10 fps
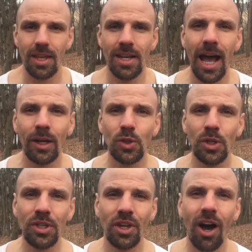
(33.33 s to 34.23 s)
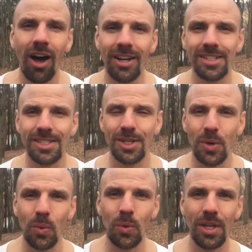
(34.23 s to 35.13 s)
In How to Heal Your Heart,
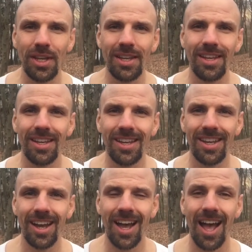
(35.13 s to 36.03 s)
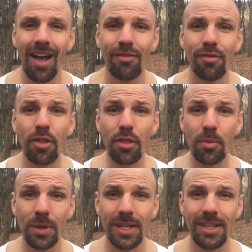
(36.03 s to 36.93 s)
we have
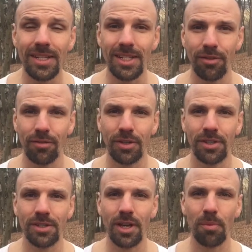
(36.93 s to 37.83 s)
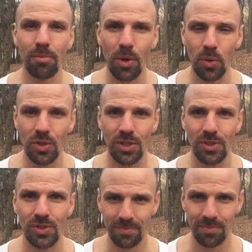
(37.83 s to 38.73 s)
three different
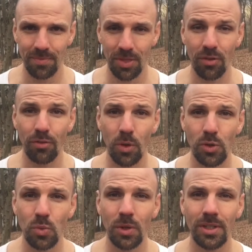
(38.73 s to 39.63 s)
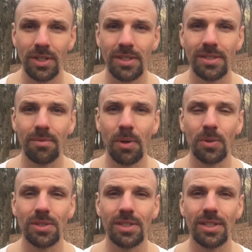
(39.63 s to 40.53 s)
approaches. The first one is the
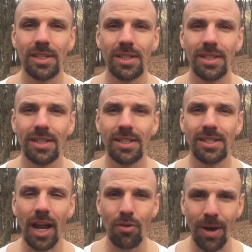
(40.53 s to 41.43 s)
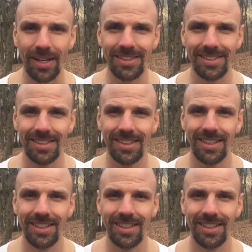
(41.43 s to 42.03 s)
most direct.